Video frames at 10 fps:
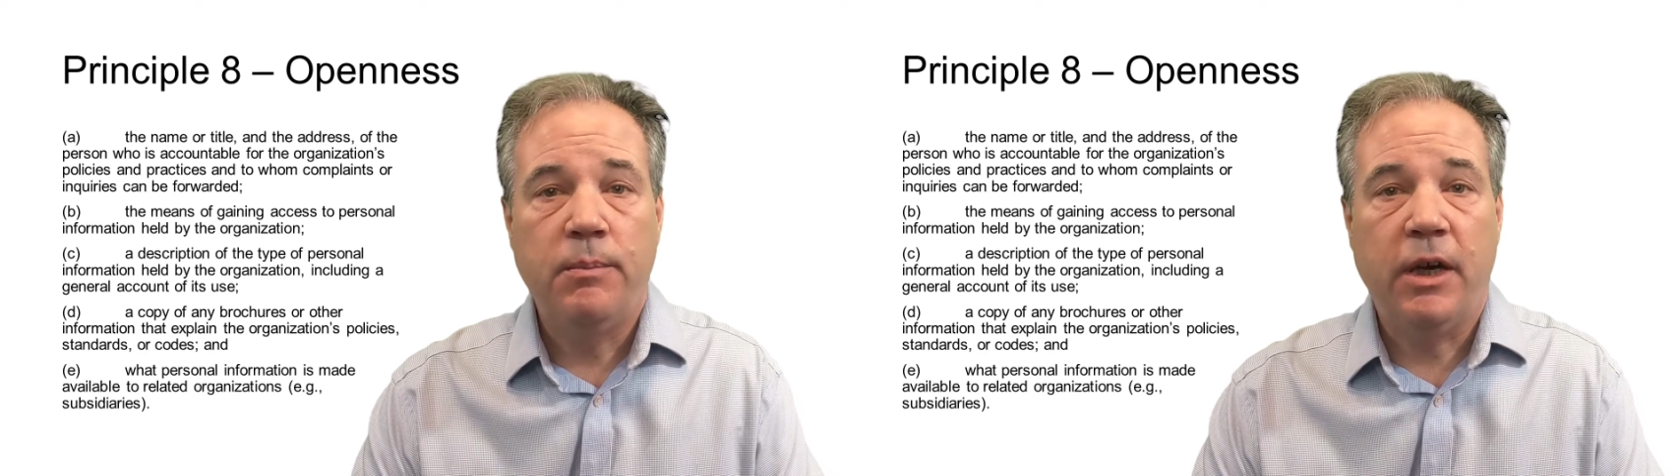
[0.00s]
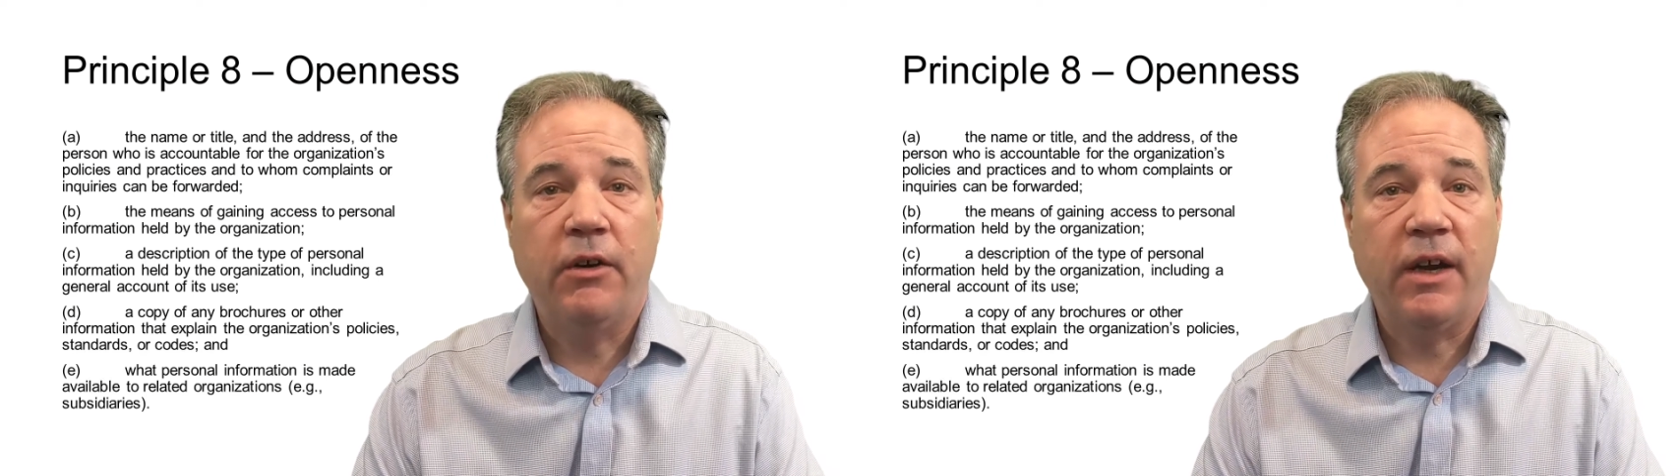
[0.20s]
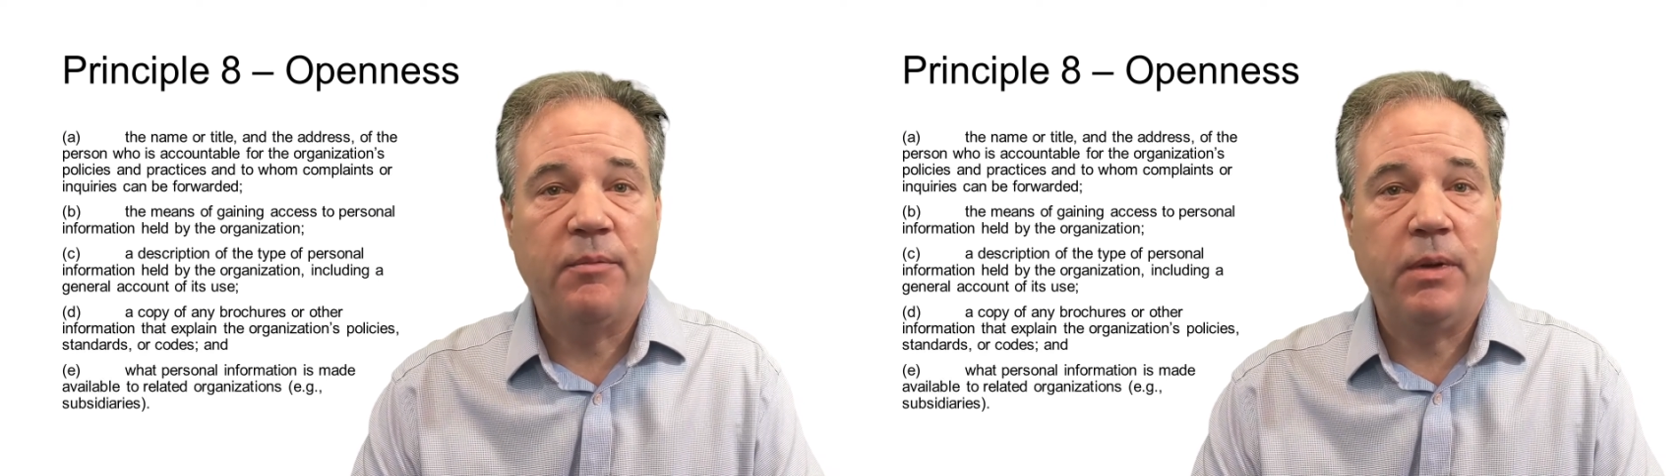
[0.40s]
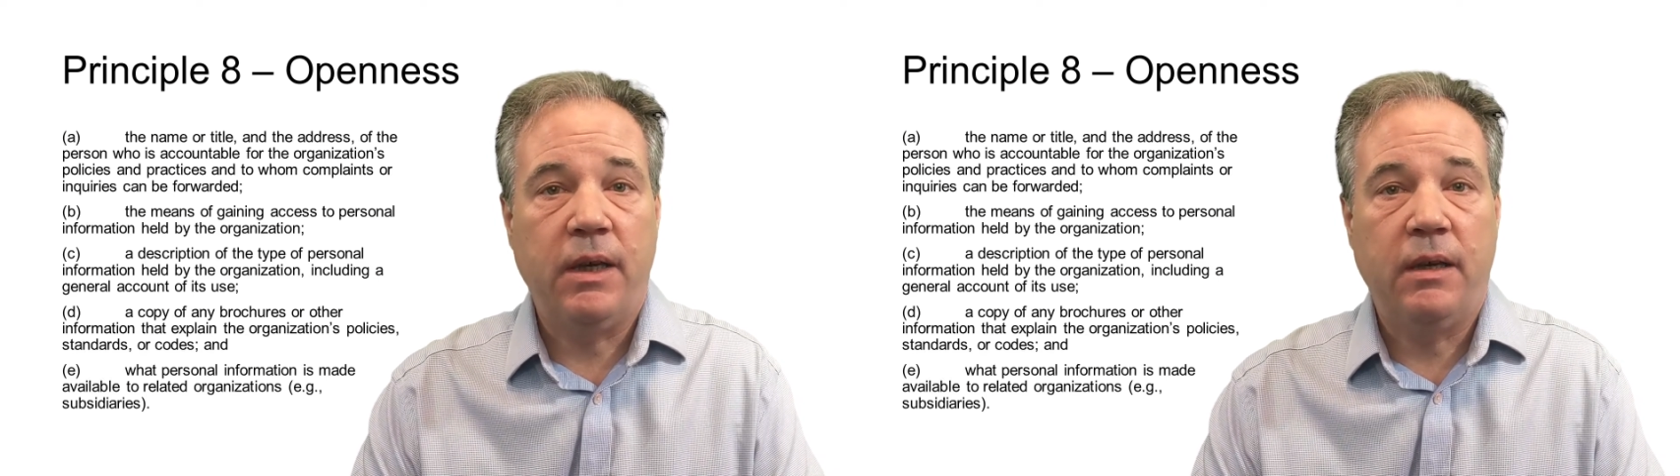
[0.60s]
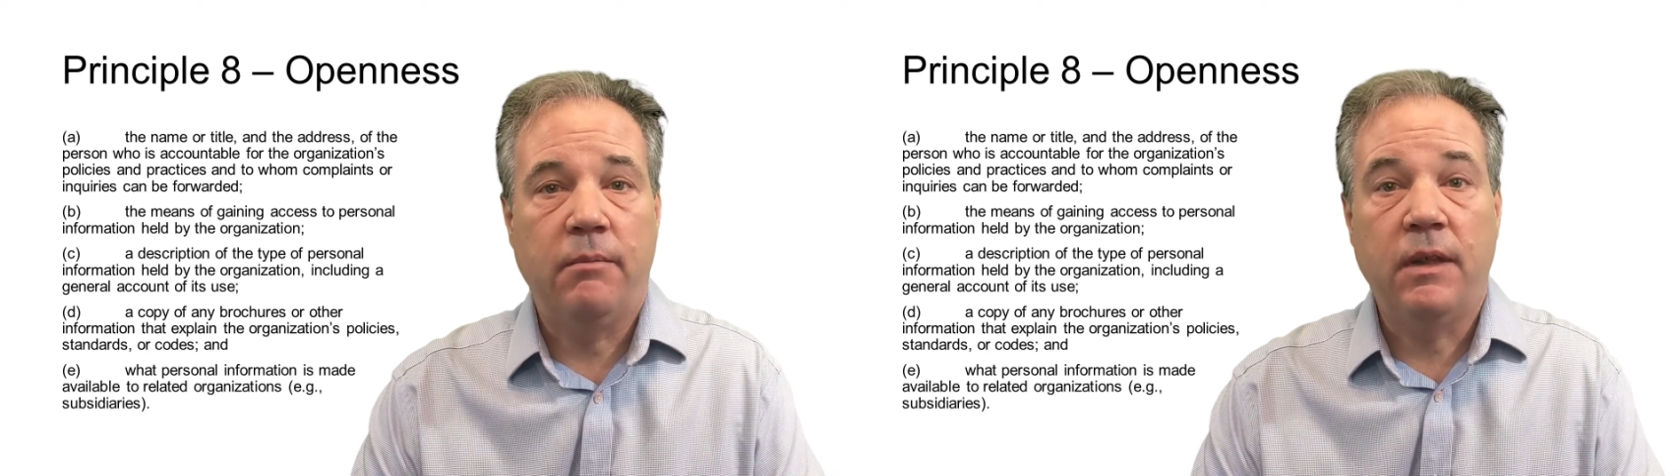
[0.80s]
Paragraph
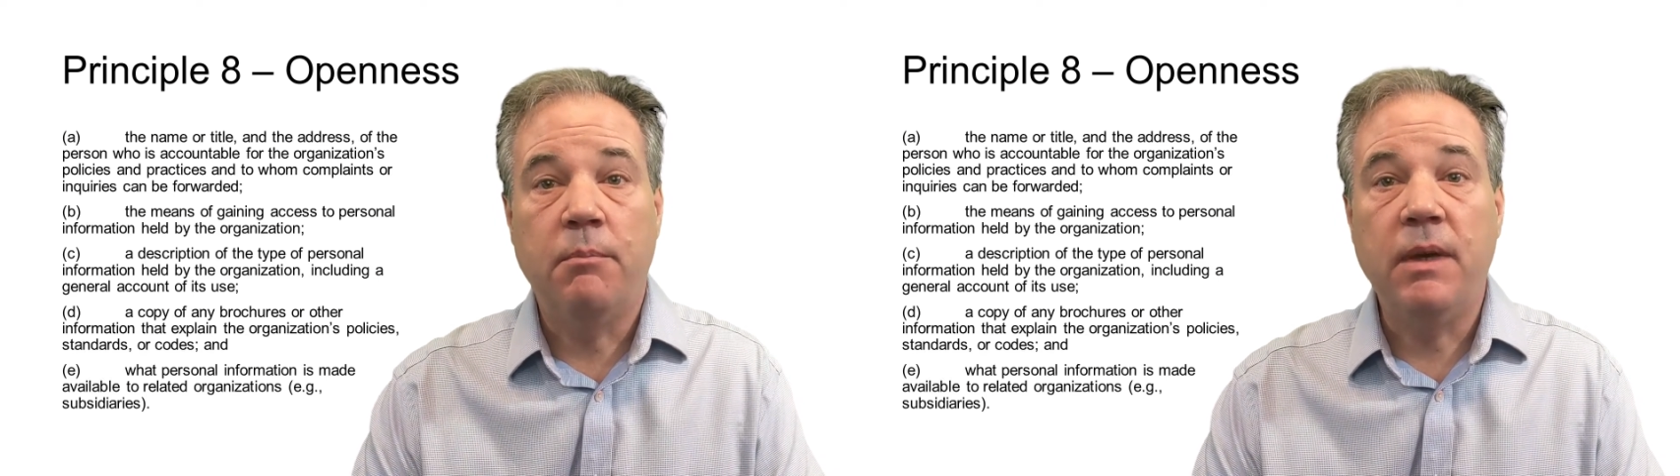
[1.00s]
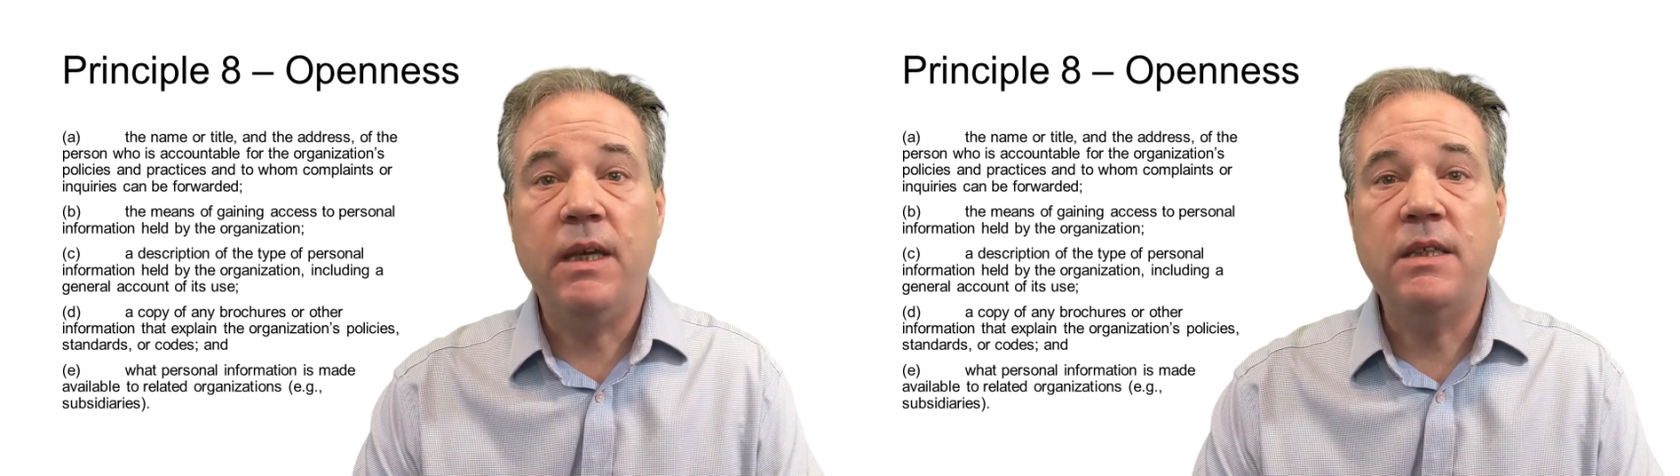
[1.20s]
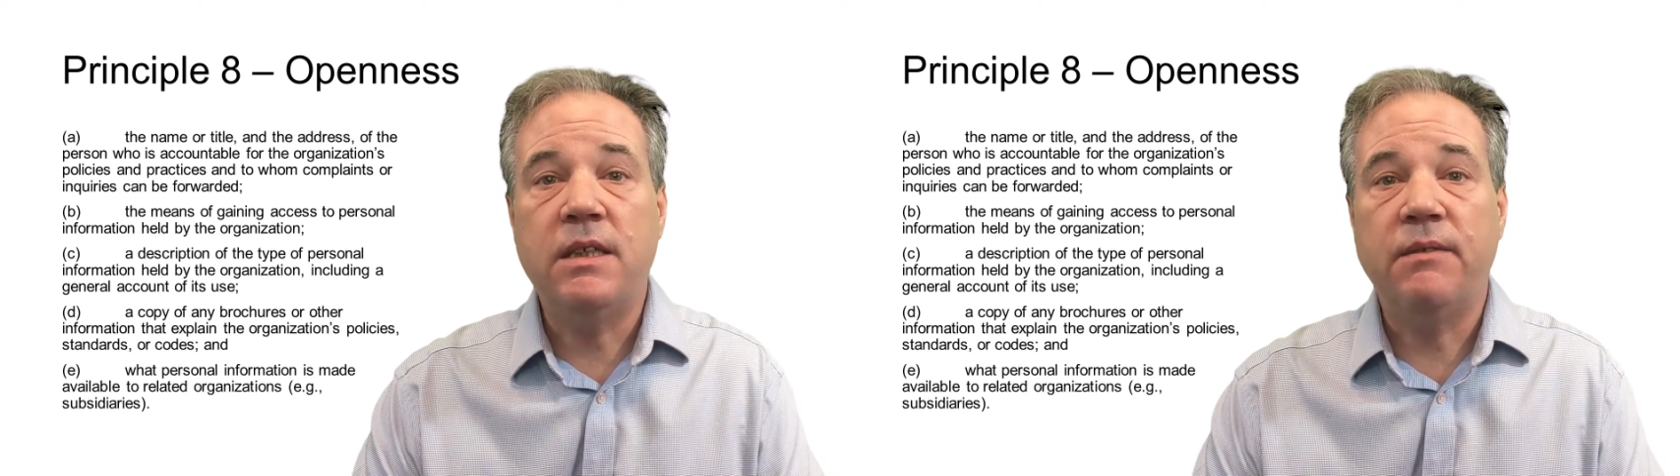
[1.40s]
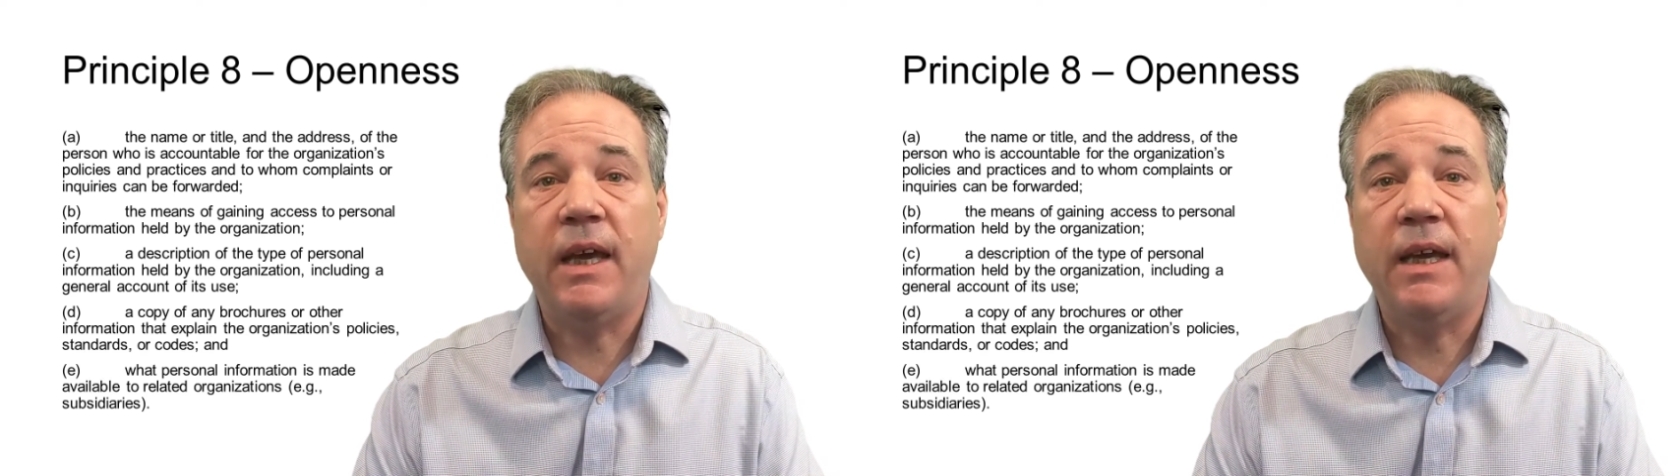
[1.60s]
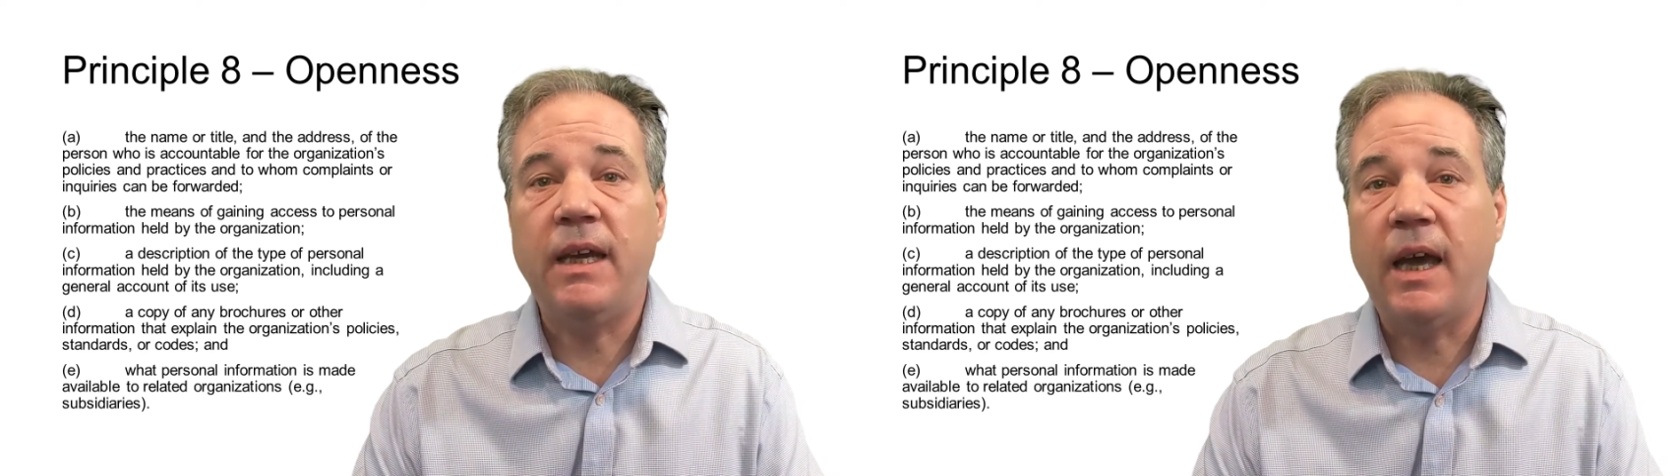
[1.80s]
B, the means of
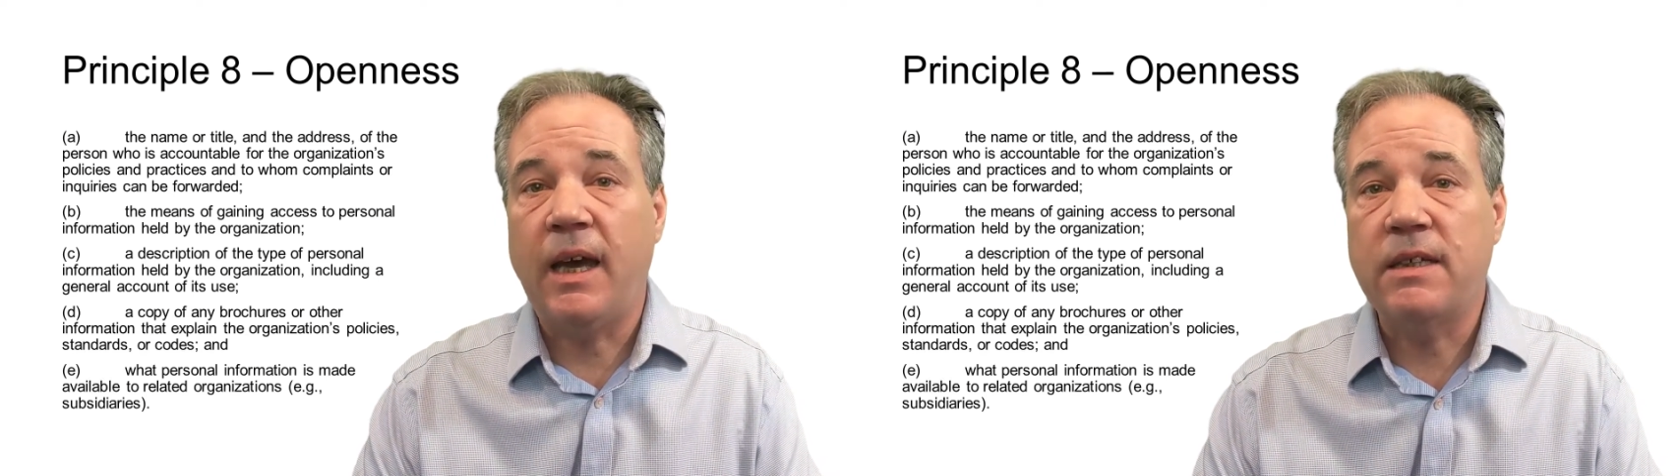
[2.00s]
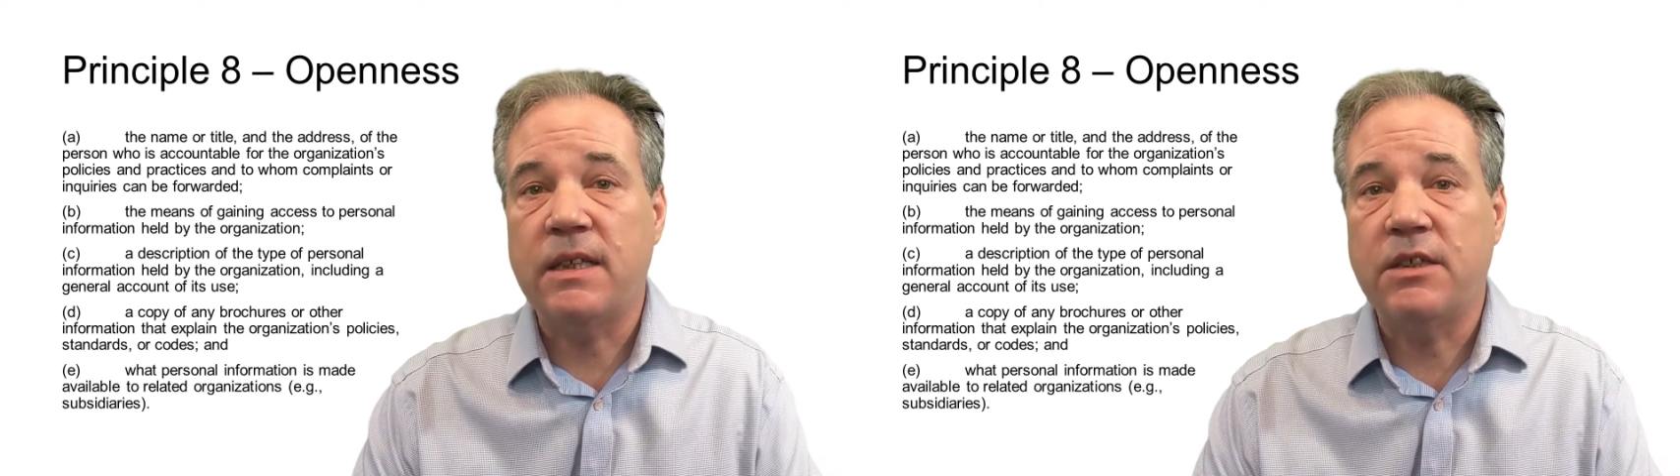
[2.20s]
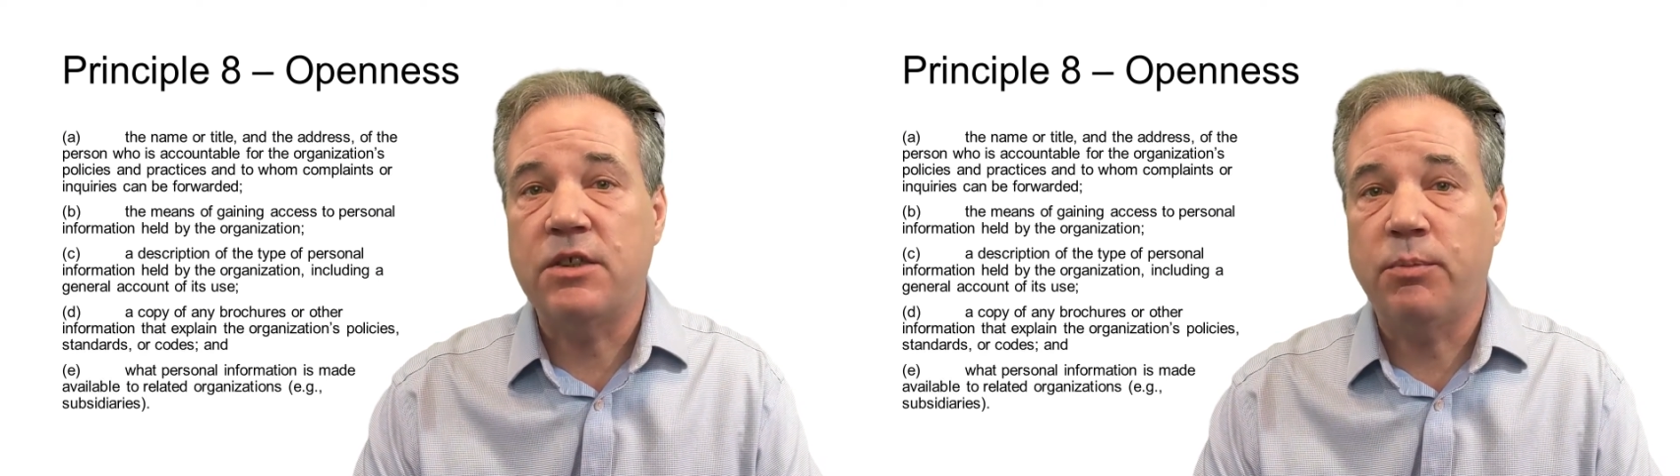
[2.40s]
gaining access